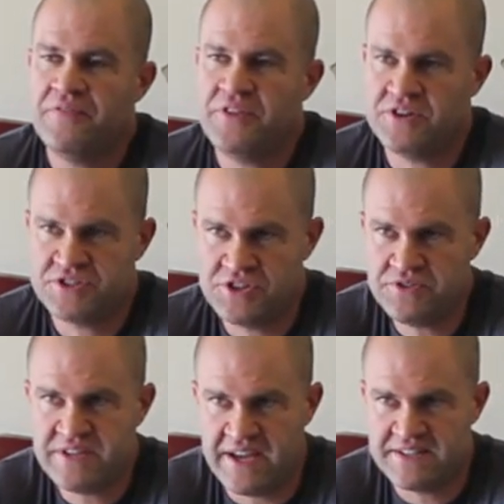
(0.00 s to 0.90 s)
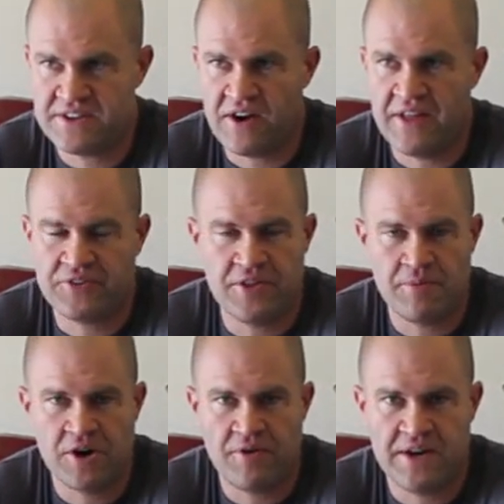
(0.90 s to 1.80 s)
There's two tanks that are out there on the
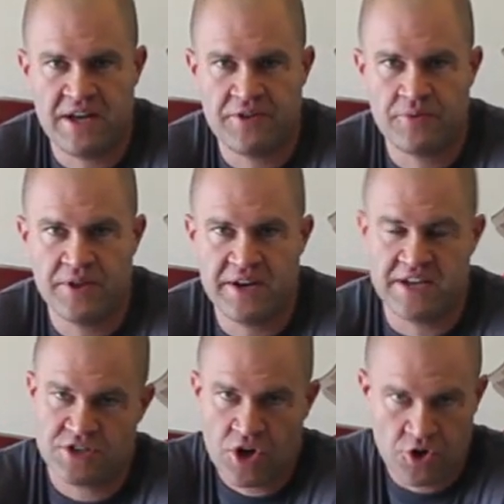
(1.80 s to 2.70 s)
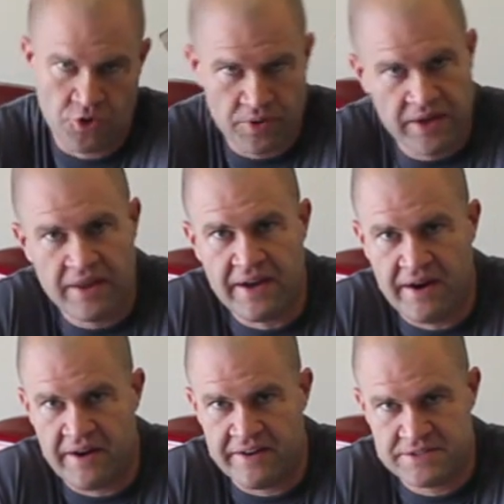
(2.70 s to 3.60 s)
market right now that are really nice. Guerrilla
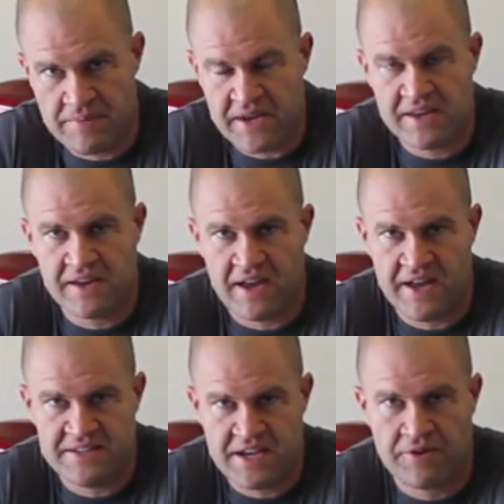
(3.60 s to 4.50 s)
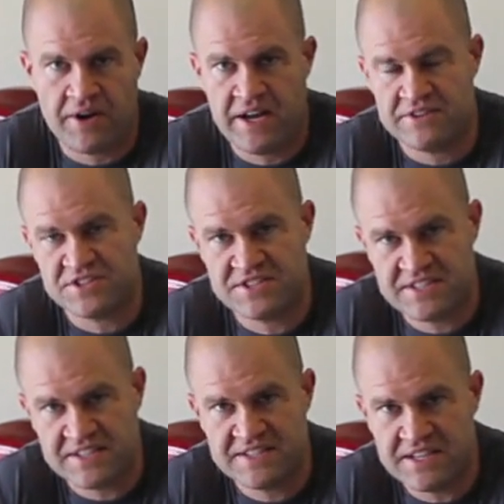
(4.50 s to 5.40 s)
Air is making a tank right now. It's a
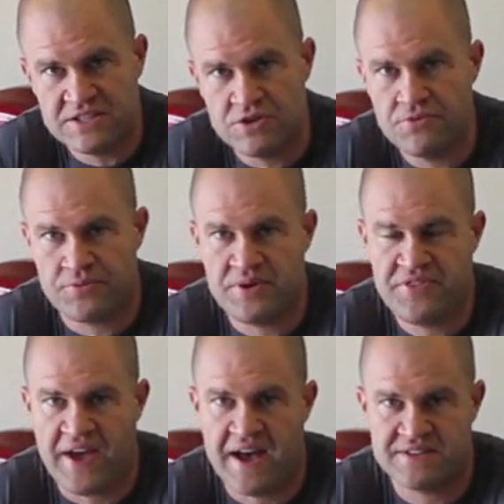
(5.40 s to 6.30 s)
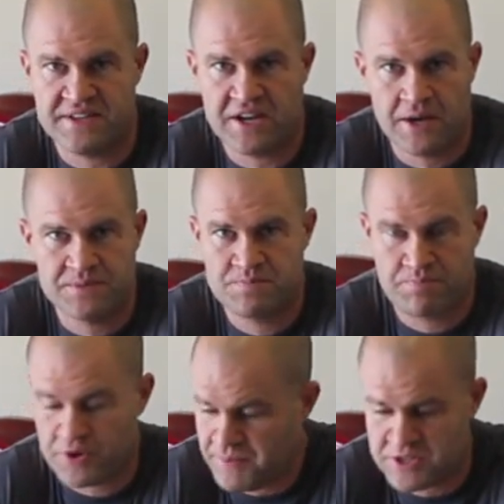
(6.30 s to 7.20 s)
62 3000. It comes
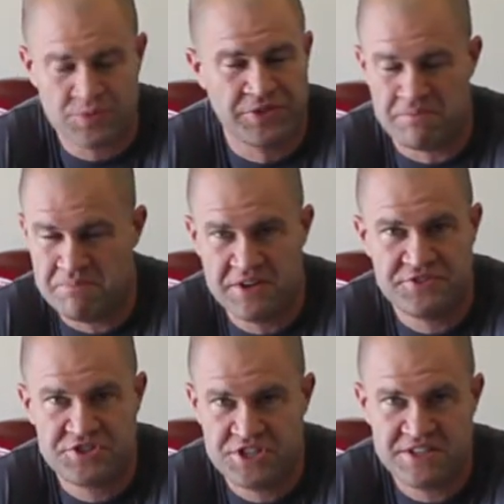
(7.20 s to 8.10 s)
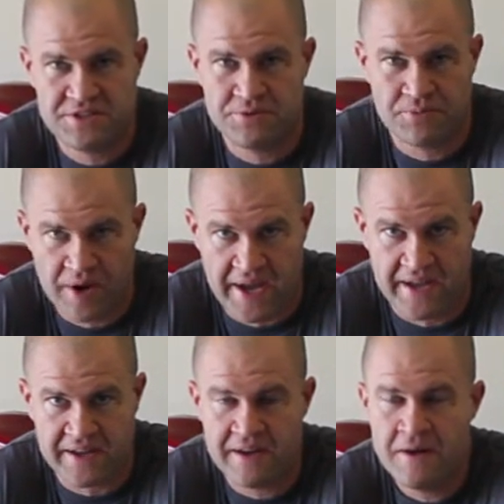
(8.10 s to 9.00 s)
pretty much with the Myth G2
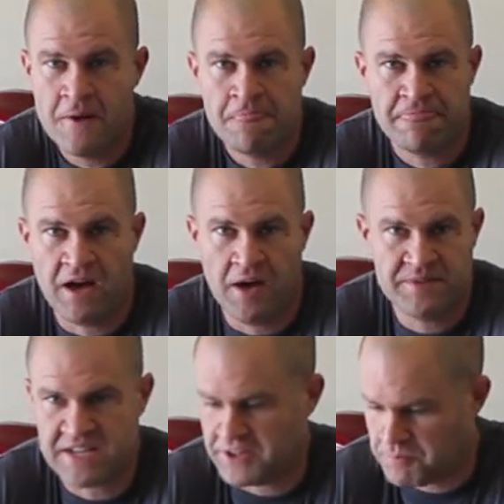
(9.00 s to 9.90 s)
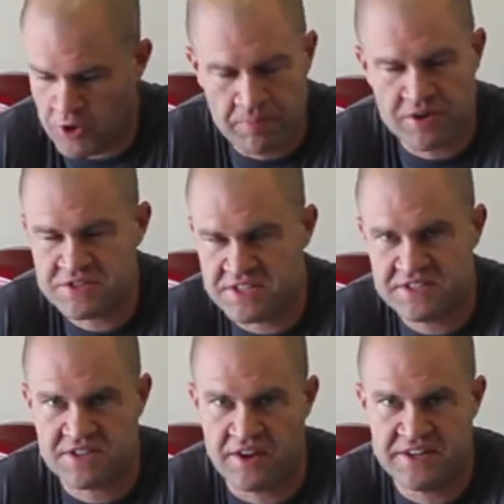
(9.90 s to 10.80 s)
Reg. Um, it's got the Pro Burst
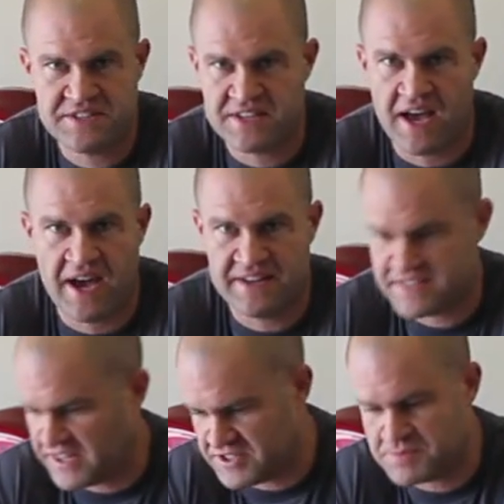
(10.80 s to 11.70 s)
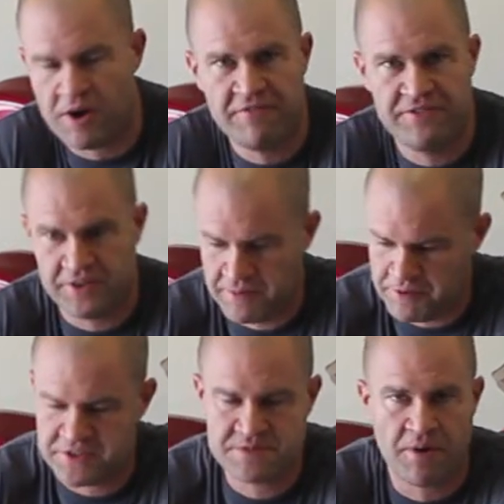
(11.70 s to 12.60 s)
discs on each side. It's got the small fill
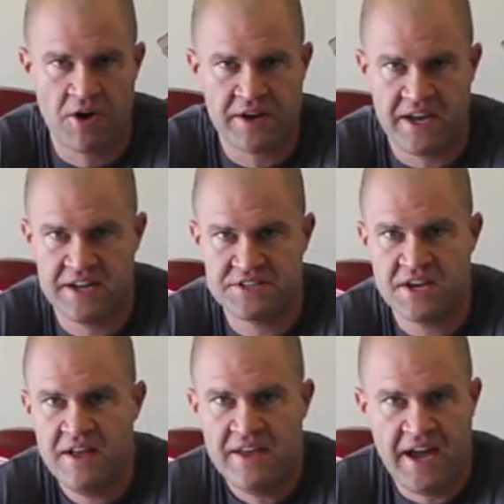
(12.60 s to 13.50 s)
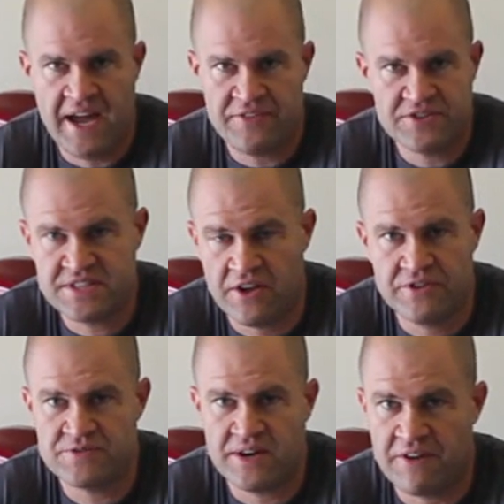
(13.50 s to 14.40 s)
nipple, the small gauge, and they're selling
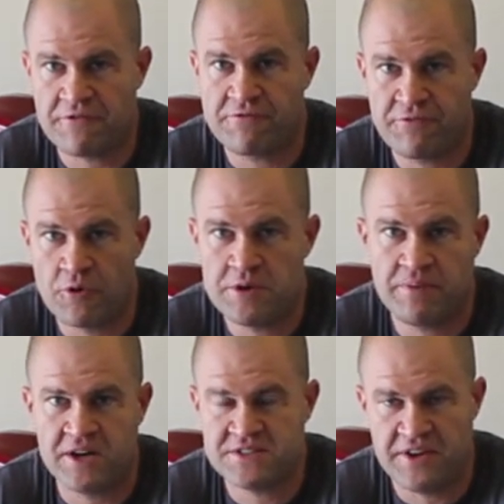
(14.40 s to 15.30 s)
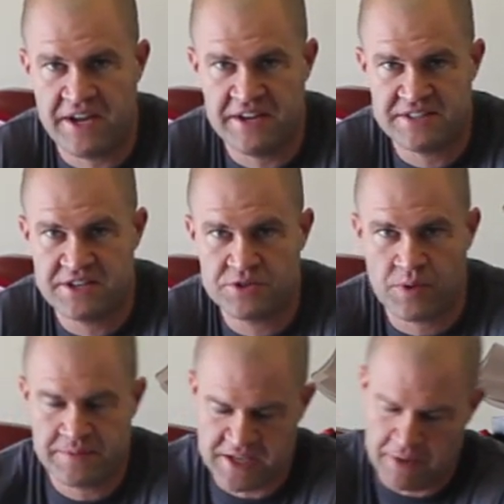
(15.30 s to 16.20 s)
those right now for 40 bucks on ANS Gear's
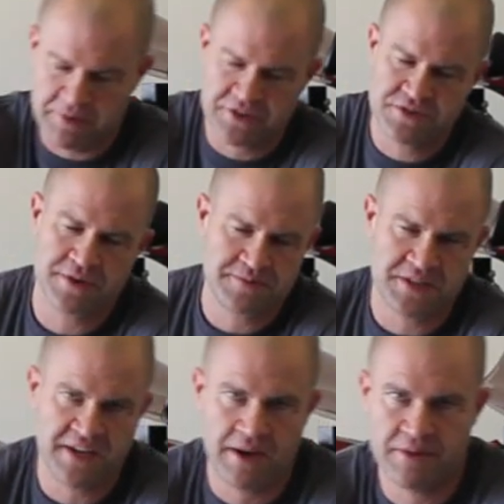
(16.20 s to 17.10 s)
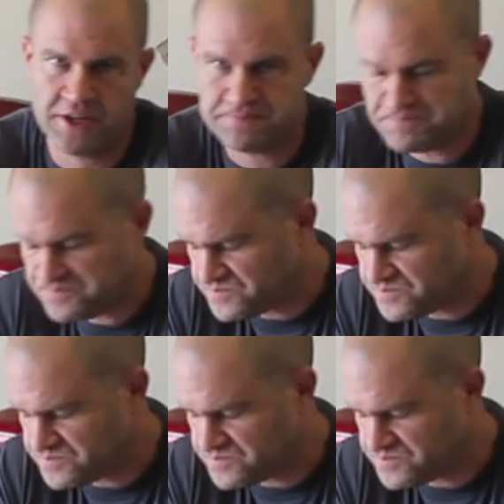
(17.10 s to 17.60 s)
website. I'll put the description down below.